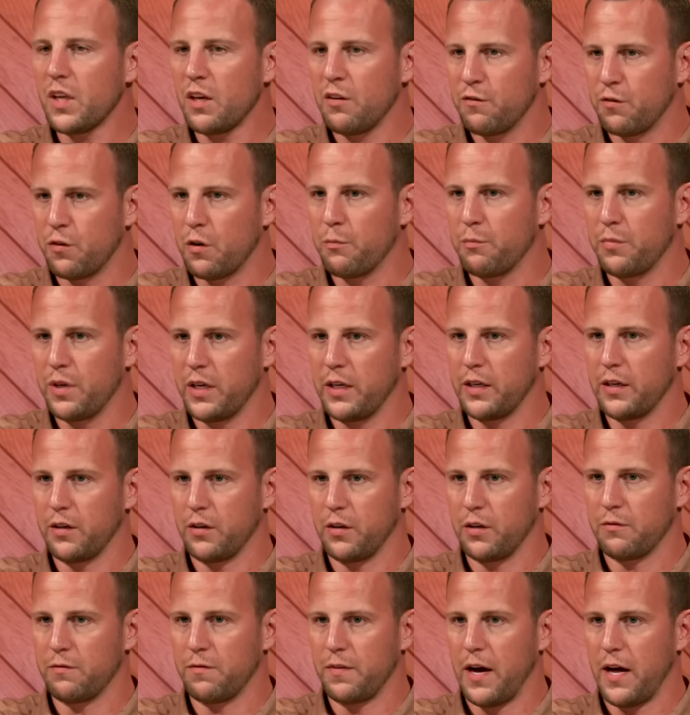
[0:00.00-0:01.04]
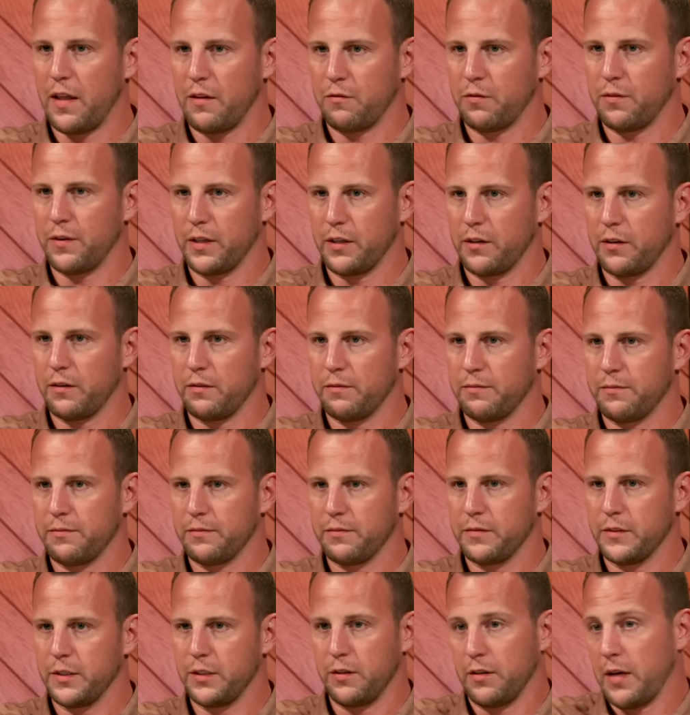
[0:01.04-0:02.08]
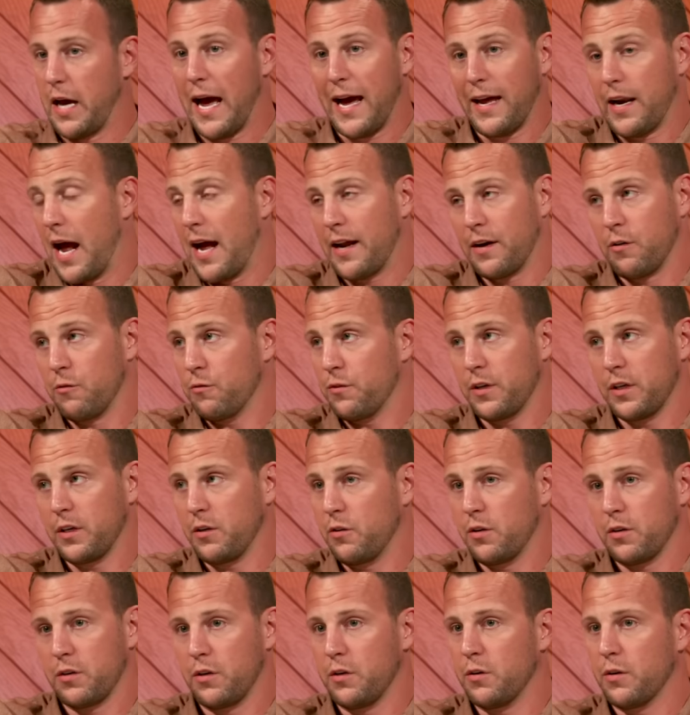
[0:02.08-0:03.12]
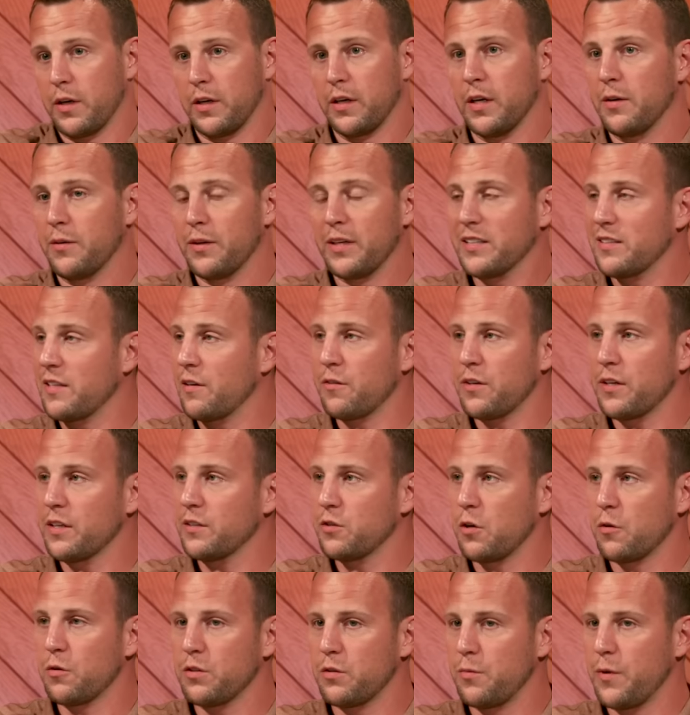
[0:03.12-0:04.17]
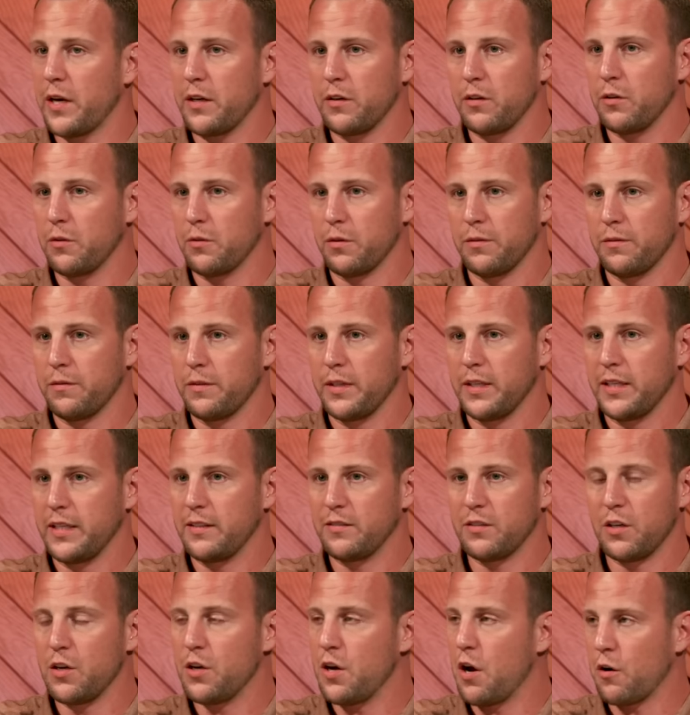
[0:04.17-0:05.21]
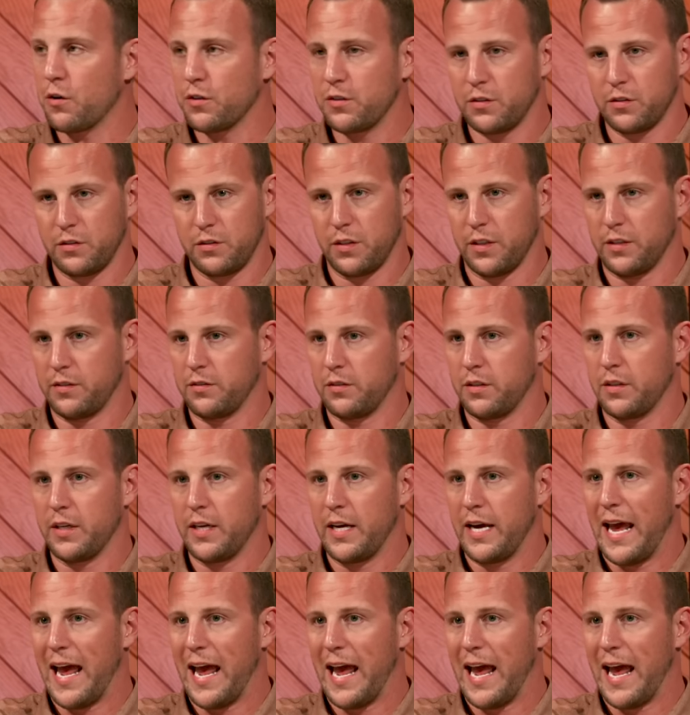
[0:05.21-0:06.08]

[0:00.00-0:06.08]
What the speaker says: from being a good father figure. I don't think you can do it because everything's always about you. He's a narcissist.